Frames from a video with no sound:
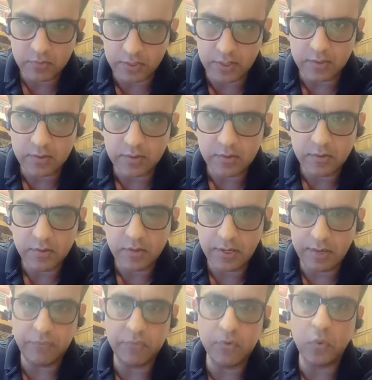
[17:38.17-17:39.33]
right?
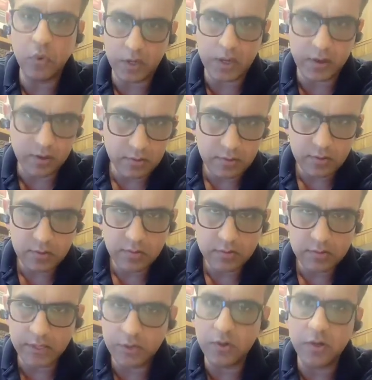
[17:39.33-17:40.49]
If you're working,
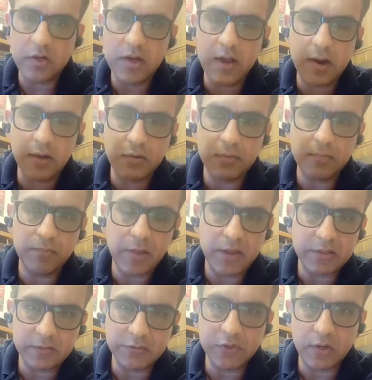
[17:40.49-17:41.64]
then you can take out a
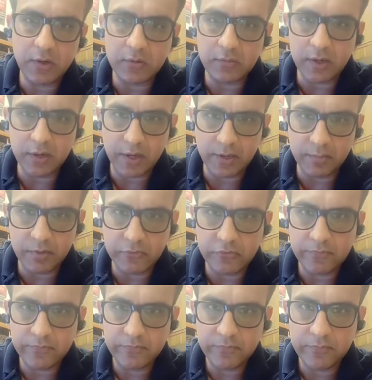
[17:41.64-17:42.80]
massive chunk of that 9
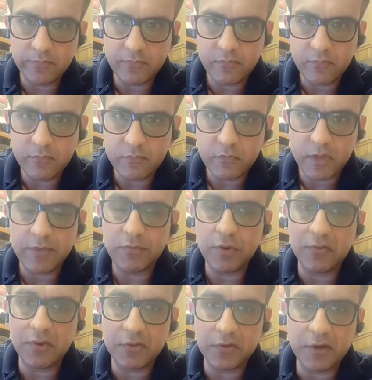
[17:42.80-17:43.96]
months. If
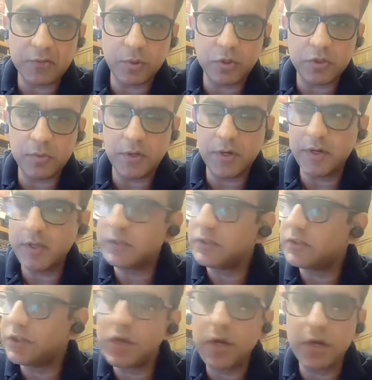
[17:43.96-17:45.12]
you have other responsibilities,
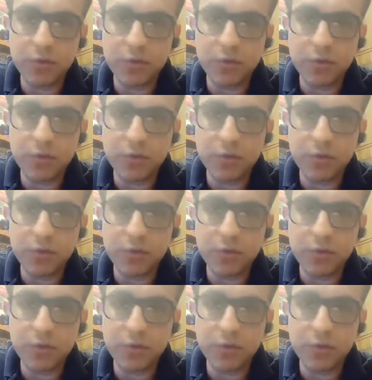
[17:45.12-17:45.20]
you